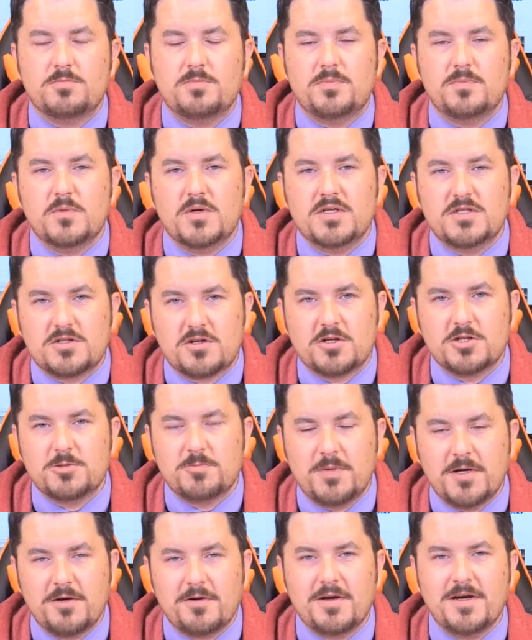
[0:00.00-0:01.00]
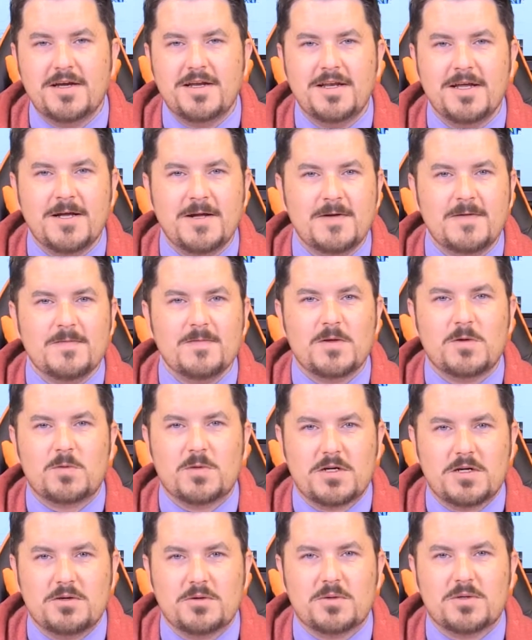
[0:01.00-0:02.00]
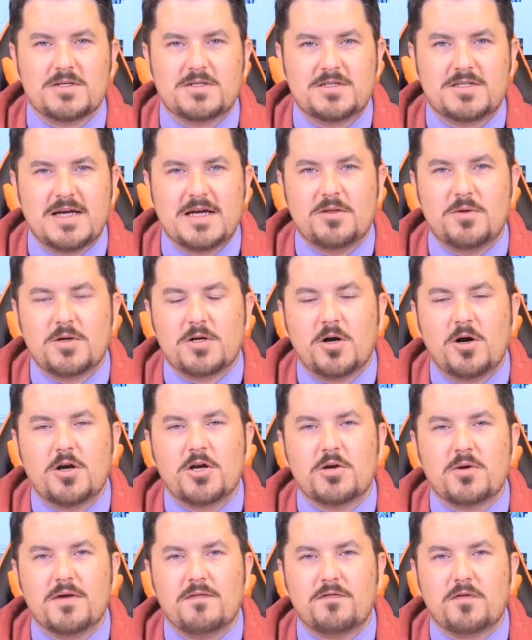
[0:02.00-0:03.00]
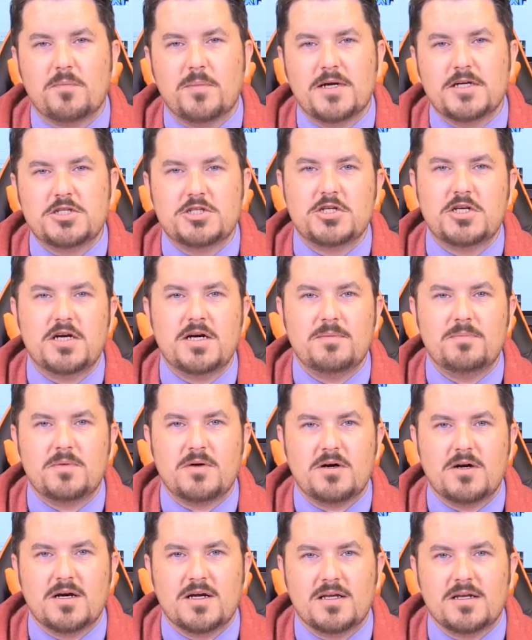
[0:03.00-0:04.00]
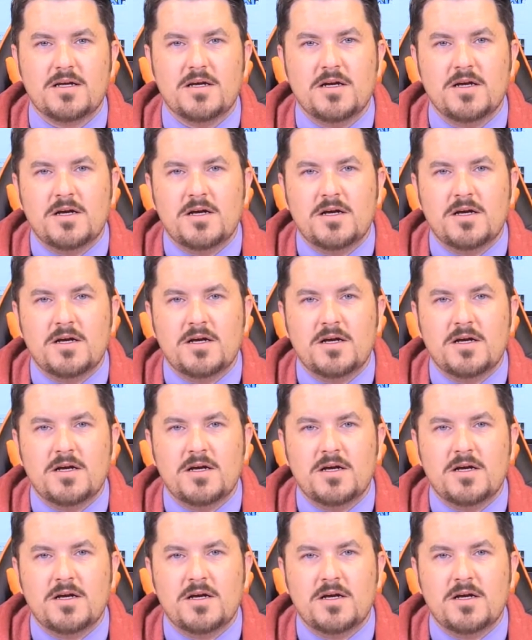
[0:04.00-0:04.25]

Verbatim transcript: research period where you were gathering all your information up on